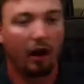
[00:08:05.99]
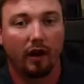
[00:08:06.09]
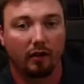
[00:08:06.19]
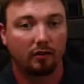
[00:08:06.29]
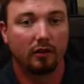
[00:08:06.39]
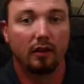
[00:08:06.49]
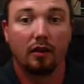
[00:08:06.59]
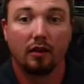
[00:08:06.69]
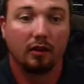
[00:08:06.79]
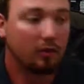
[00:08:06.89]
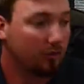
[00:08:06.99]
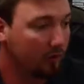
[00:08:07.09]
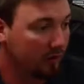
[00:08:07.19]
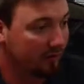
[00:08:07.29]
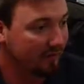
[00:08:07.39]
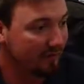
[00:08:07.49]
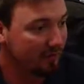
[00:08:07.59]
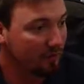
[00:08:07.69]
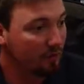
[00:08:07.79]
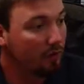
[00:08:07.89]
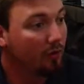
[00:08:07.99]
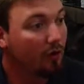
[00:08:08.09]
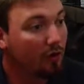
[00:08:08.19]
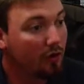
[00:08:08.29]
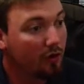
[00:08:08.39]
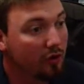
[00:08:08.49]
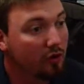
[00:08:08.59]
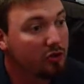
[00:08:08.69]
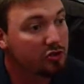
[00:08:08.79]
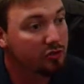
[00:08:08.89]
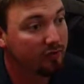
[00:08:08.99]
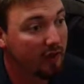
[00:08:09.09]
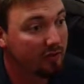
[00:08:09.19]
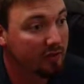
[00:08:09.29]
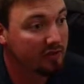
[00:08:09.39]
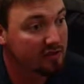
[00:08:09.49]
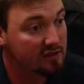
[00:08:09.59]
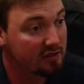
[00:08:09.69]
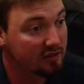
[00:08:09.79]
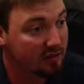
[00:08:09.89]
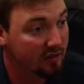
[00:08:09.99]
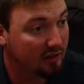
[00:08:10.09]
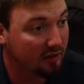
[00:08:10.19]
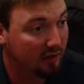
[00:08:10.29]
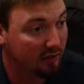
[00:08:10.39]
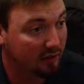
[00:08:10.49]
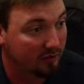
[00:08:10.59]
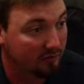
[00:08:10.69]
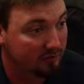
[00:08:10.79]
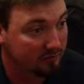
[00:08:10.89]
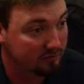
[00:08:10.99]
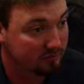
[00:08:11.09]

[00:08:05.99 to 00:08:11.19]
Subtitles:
Alright. Will, who's your favorite Disney Infinity character?